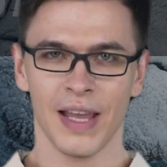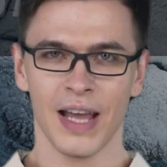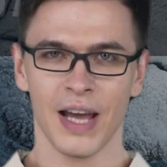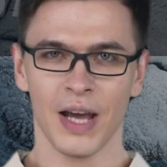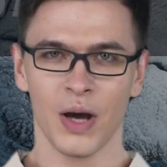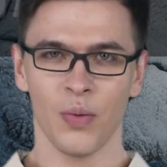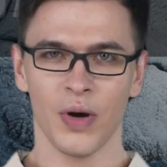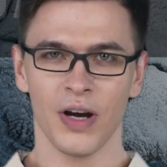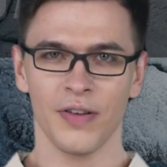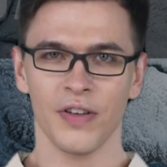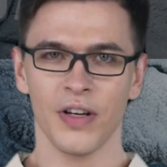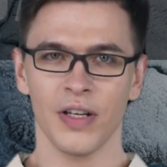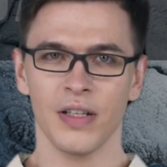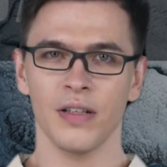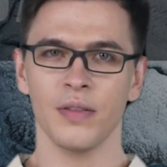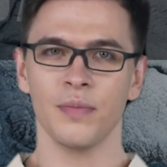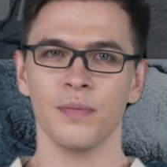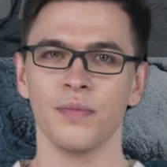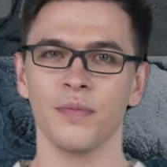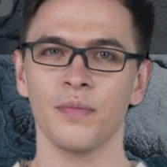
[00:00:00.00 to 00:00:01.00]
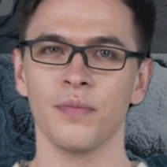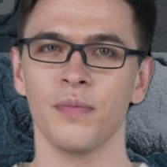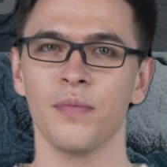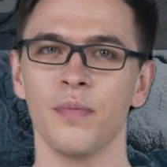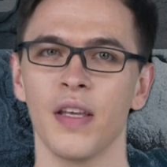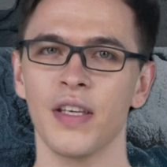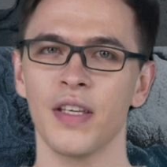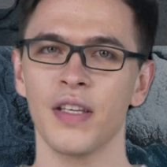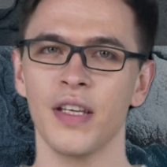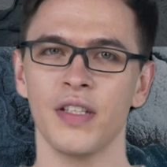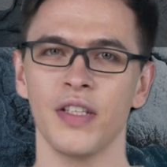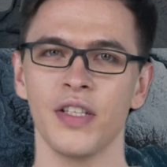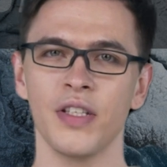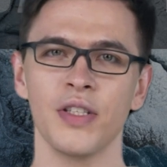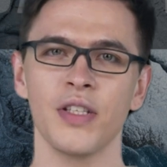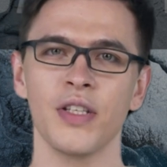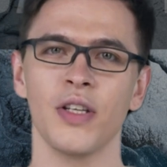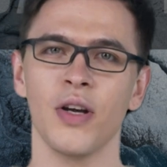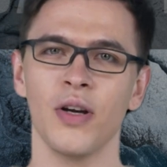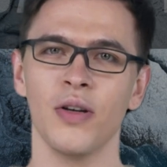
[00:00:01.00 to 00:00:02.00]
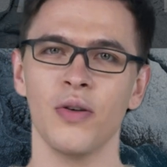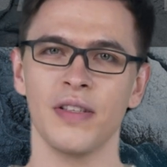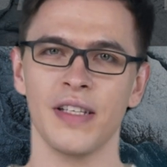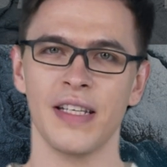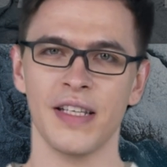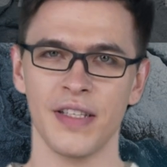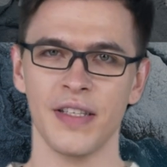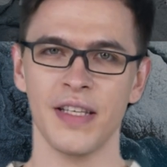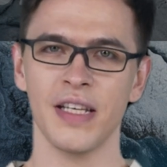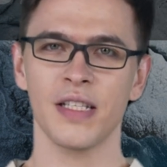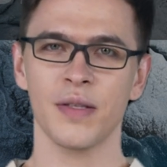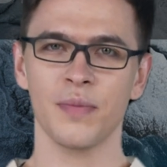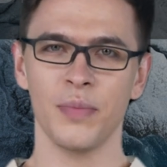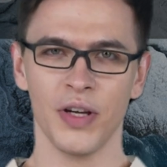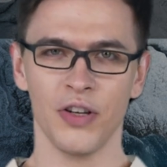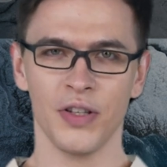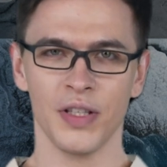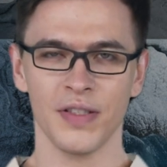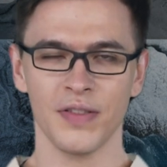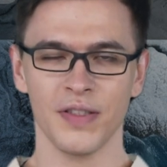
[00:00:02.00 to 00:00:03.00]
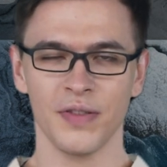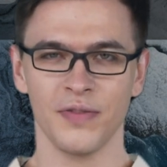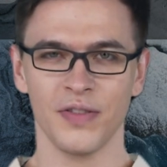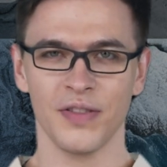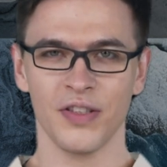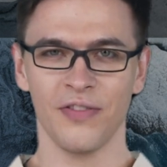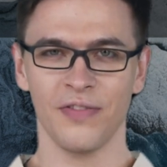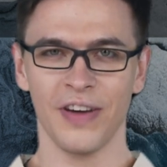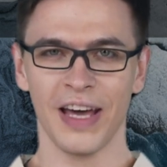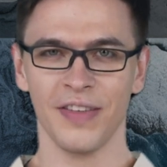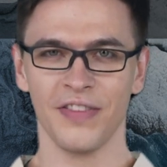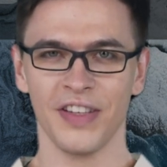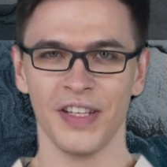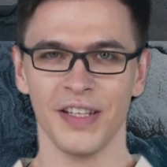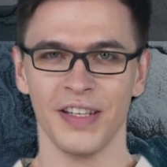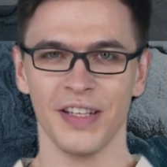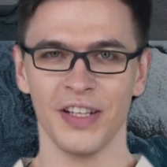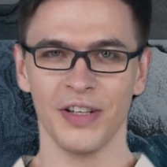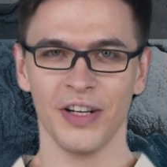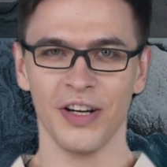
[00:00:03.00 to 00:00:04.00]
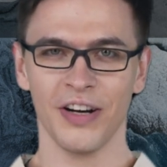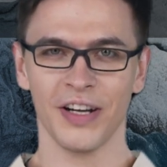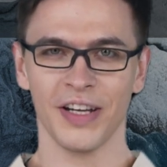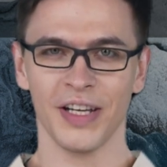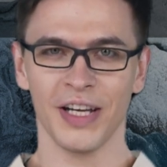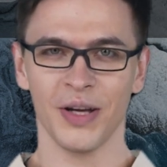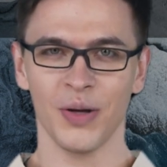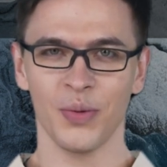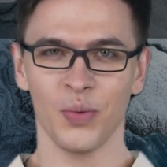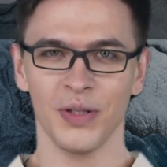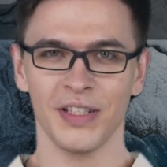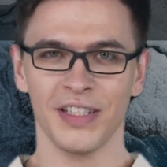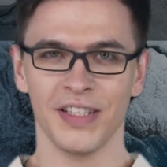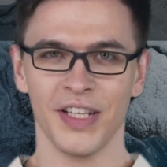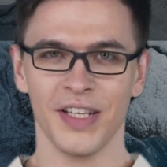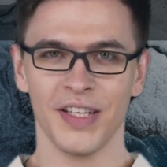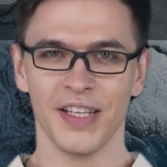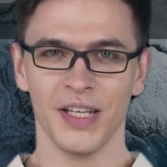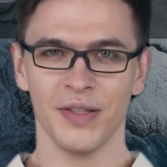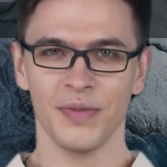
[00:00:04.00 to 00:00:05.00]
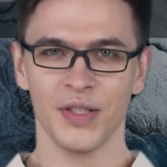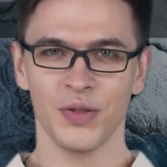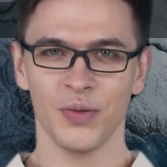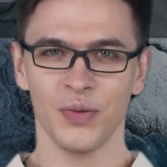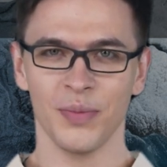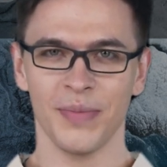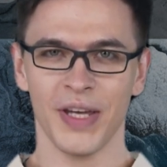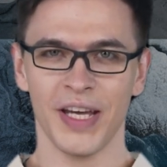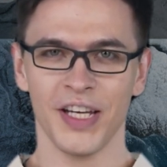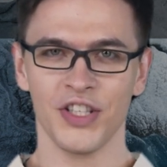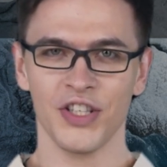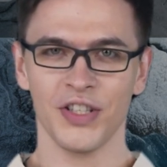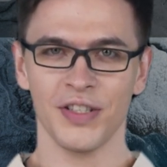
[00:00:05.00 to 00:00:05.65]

However, he didn't know that the experience of surviving in Antarctica would lead him to a major